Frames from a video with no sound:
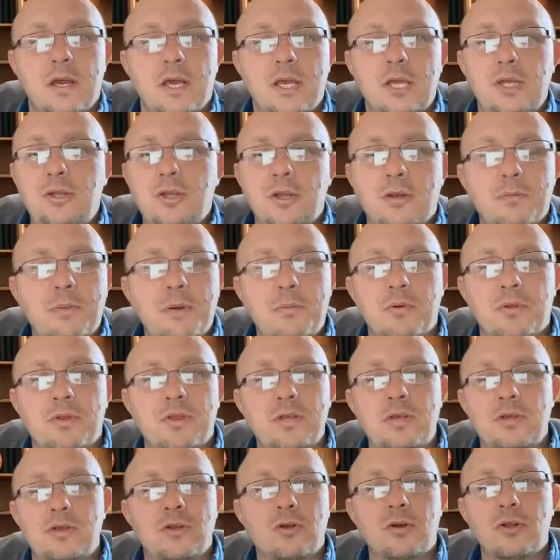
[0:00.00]
You need to remember
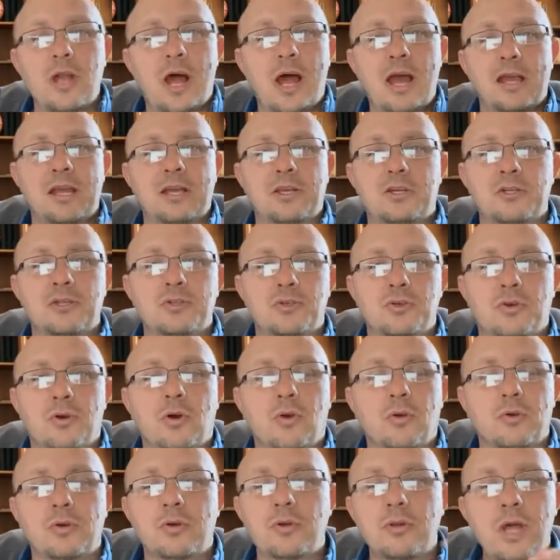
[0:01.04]
that you're not in
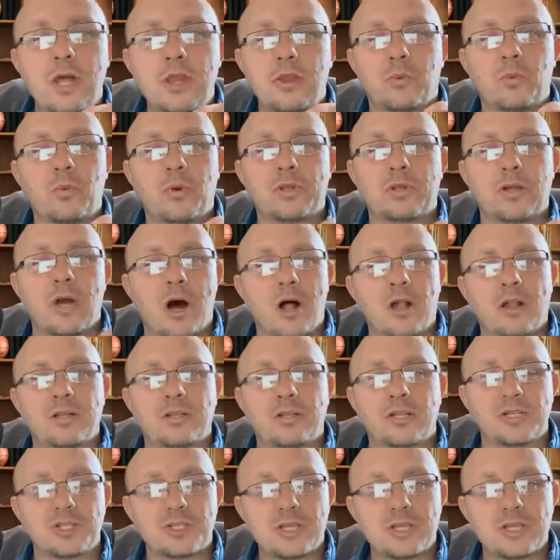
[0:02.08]
control. You're not the one calling the